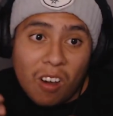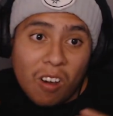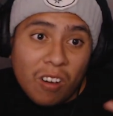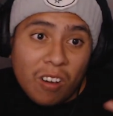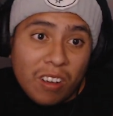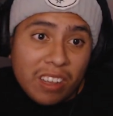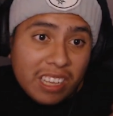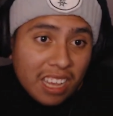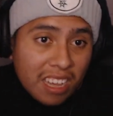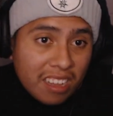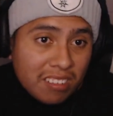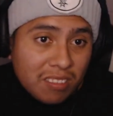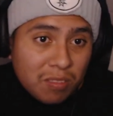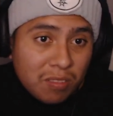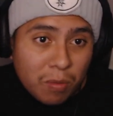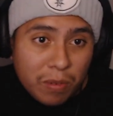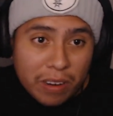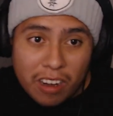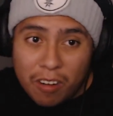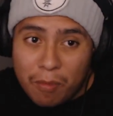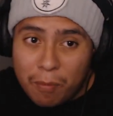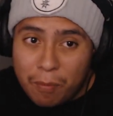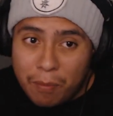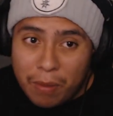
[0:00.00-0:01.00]
yes, we
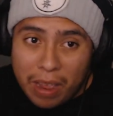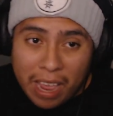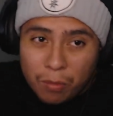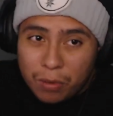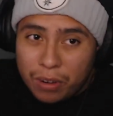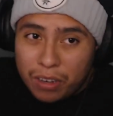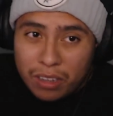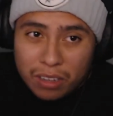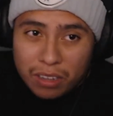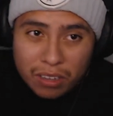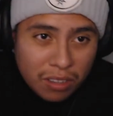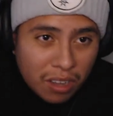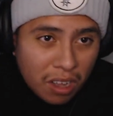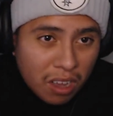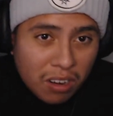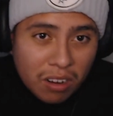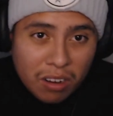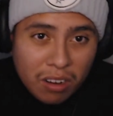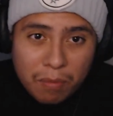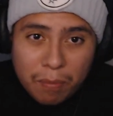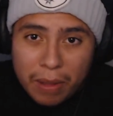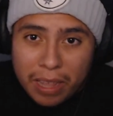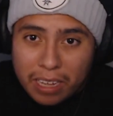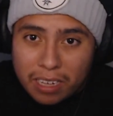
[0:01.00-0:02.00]
are back with
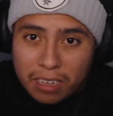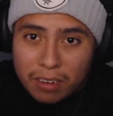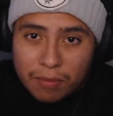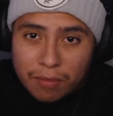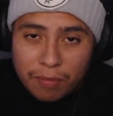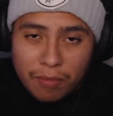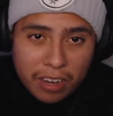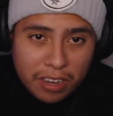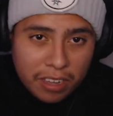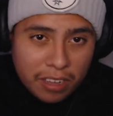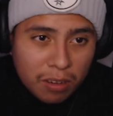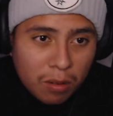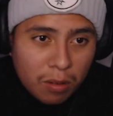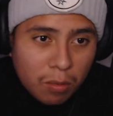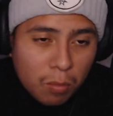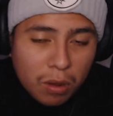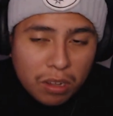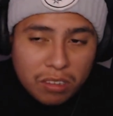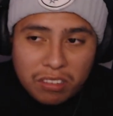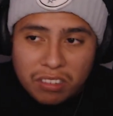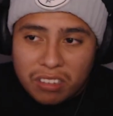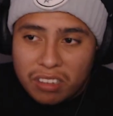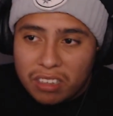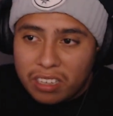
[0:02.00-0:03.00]
another banger video
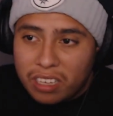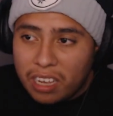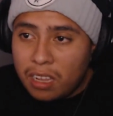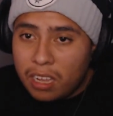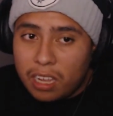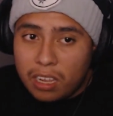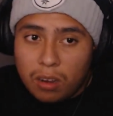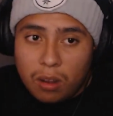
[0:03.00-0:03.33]
once again.